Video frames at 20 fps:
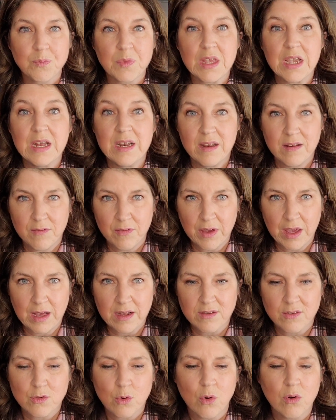in
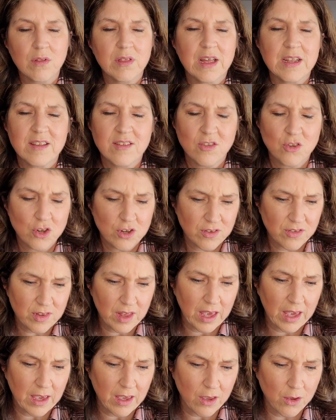advance. Or let's just
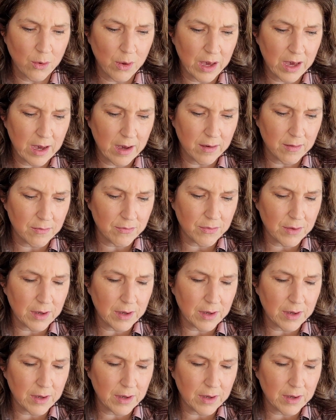say you have